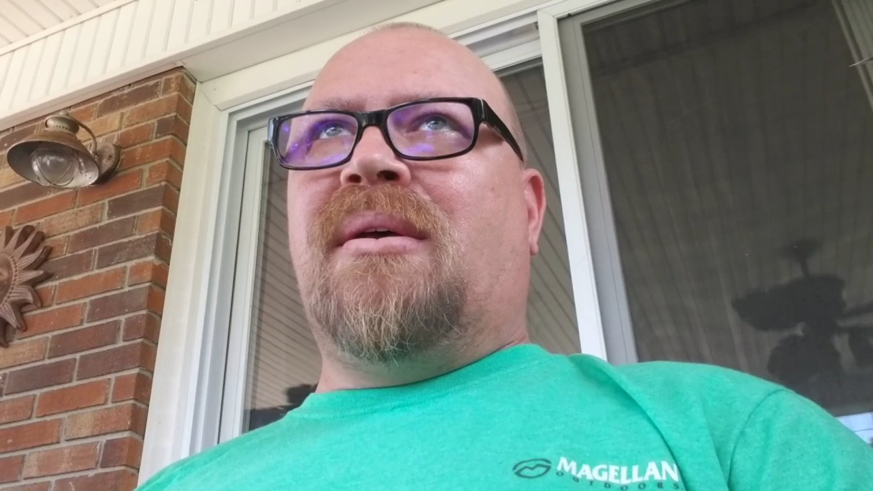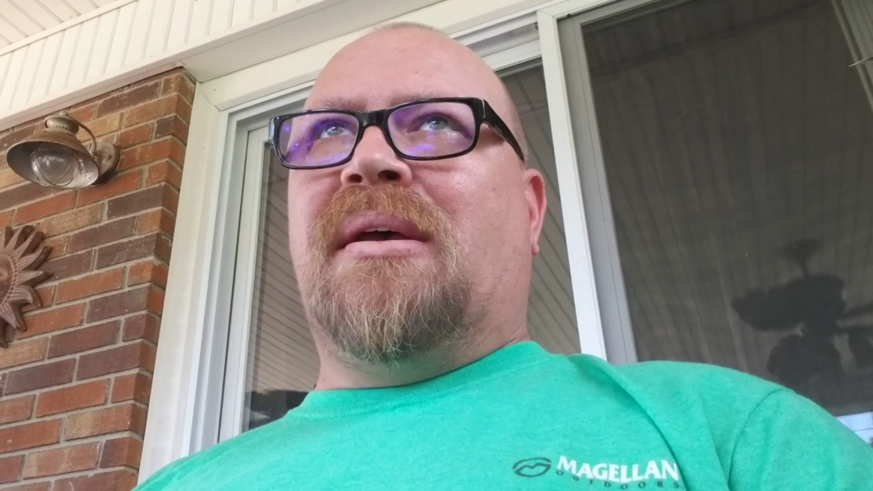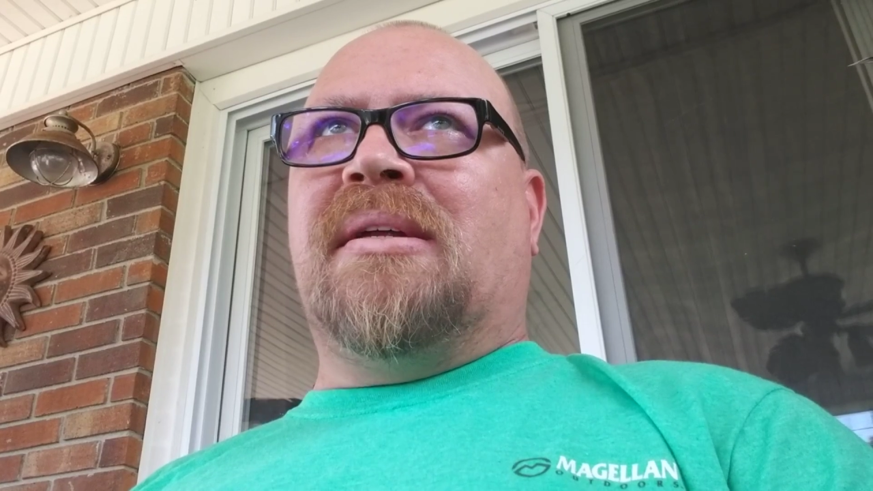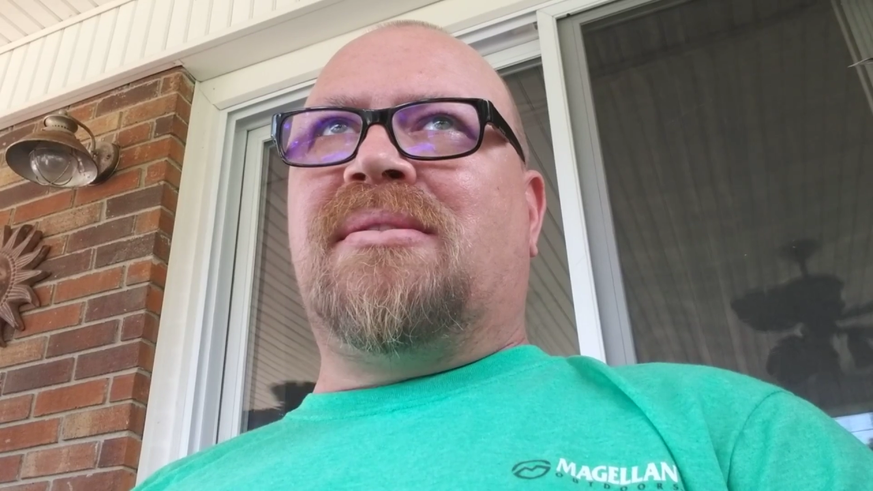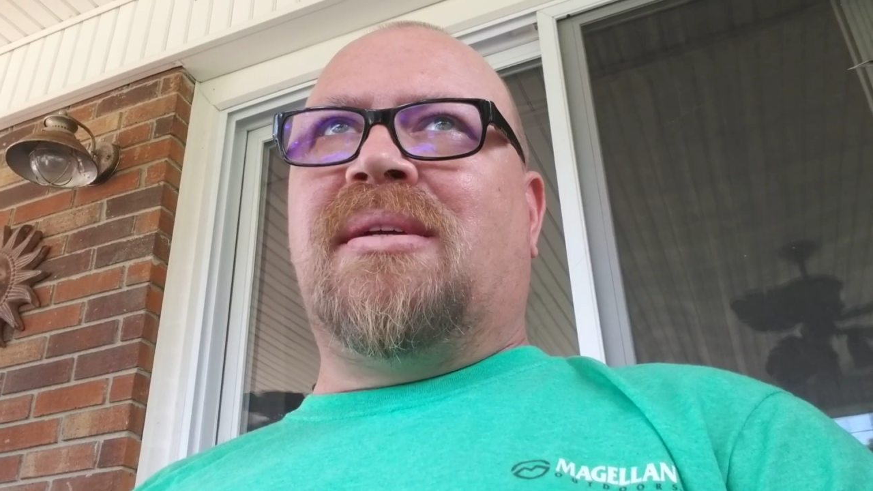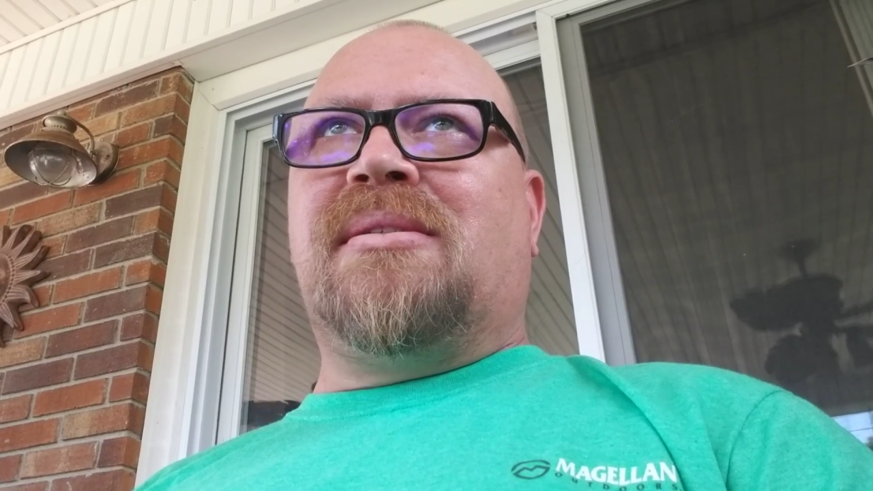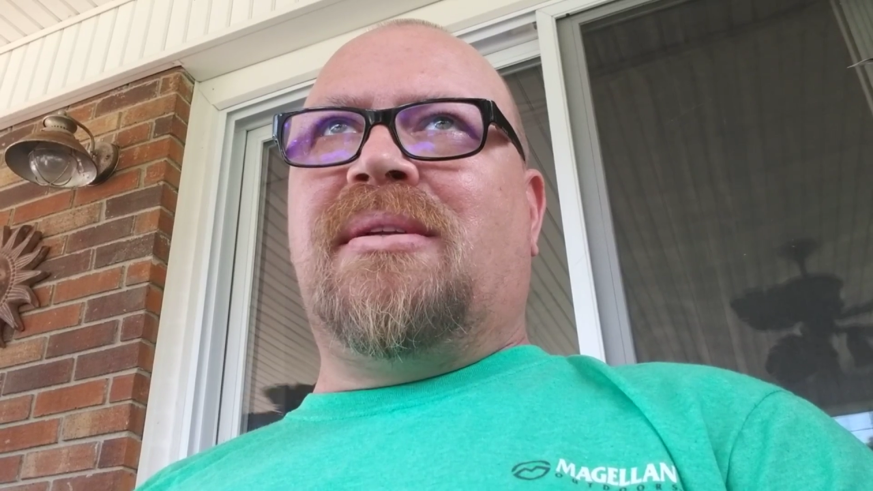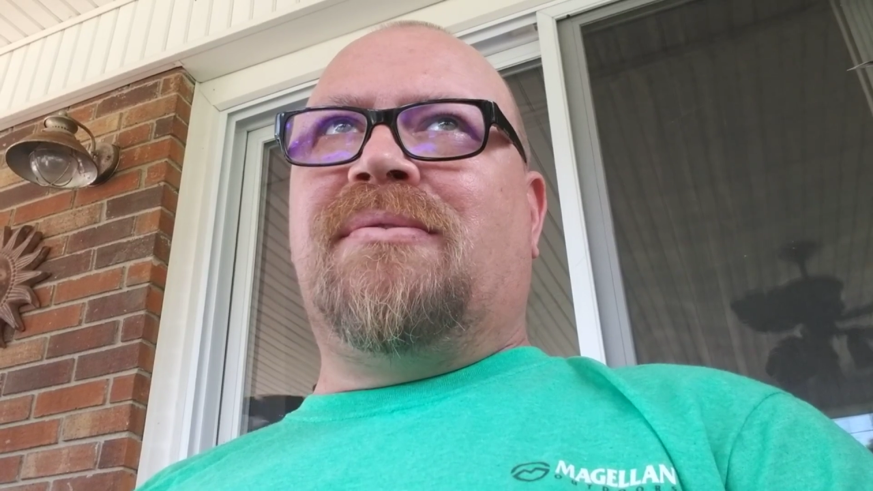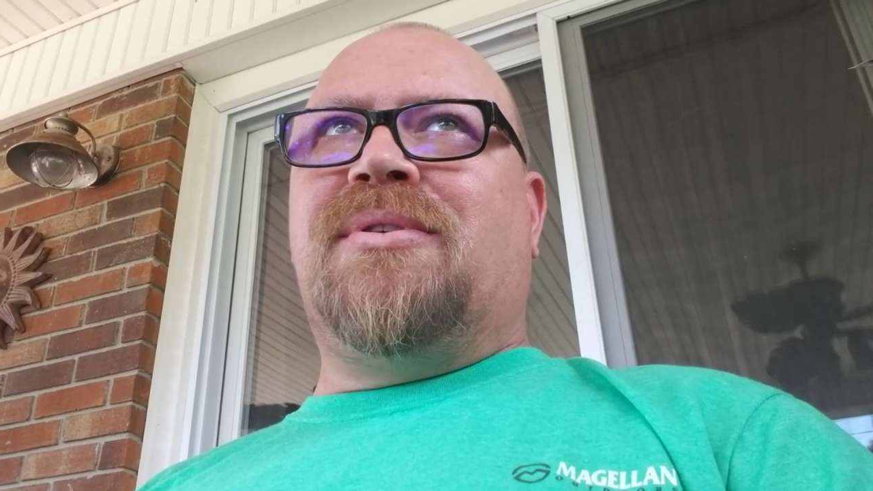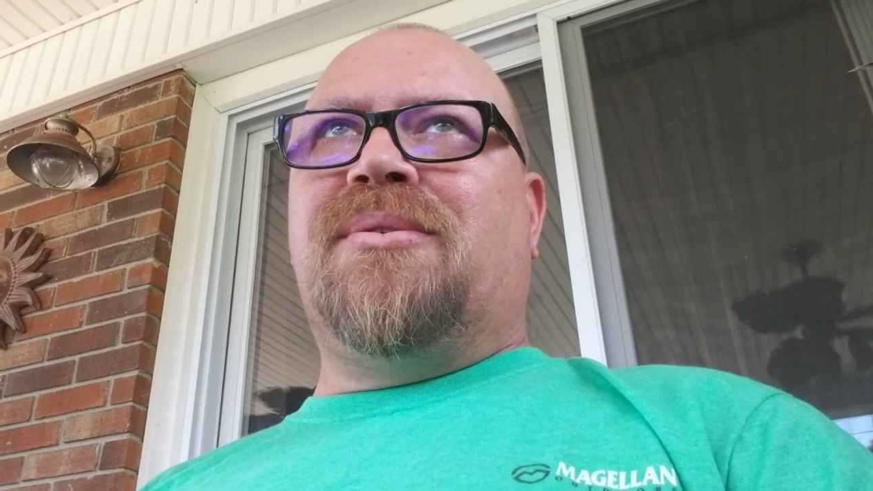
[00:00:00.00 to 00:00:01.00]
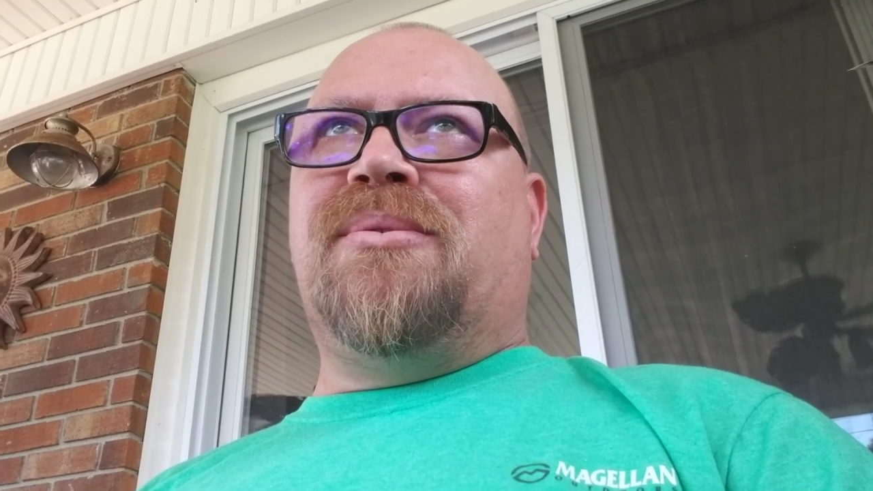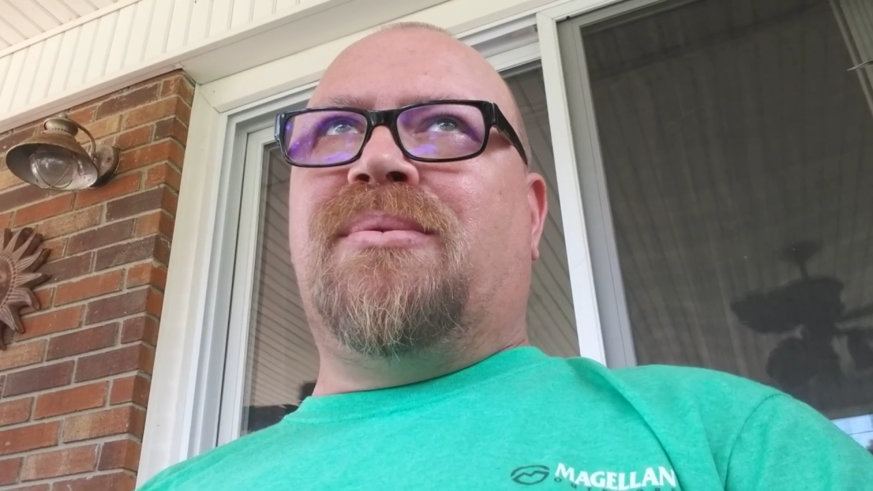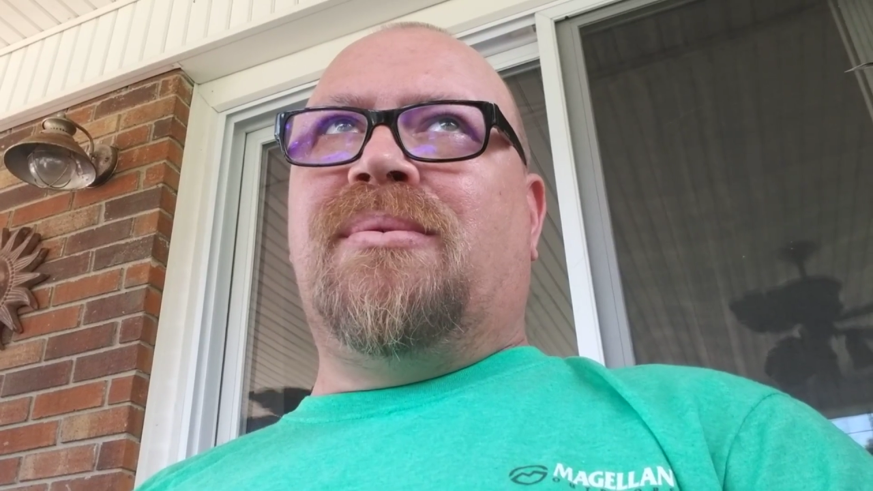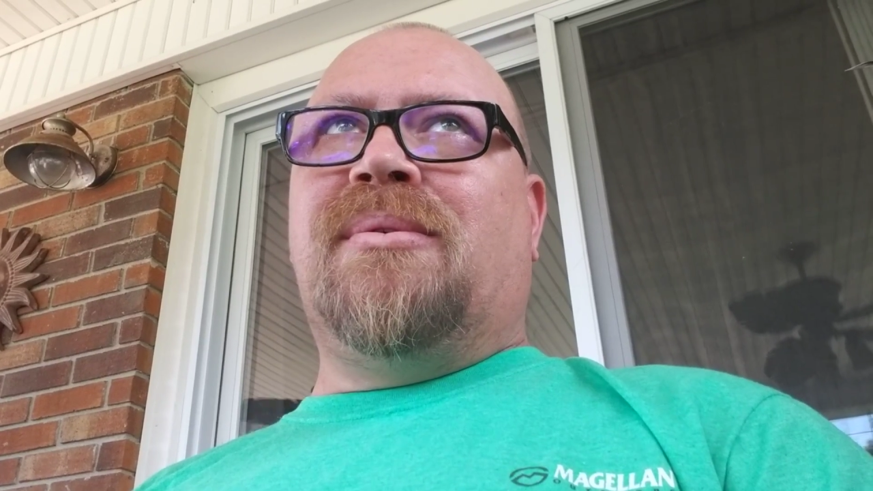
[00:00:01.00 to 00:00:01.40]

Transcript: insensitive to